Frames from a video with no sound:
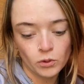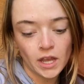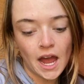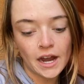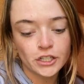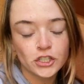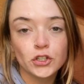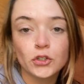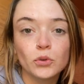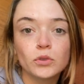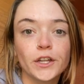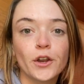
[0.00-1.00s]
We had
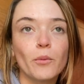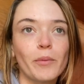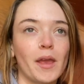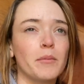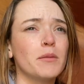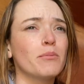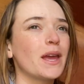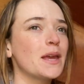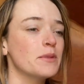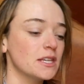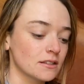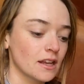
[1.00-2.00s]
two little baby
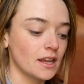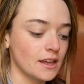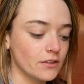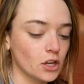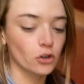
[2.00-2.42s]
babies. Like, even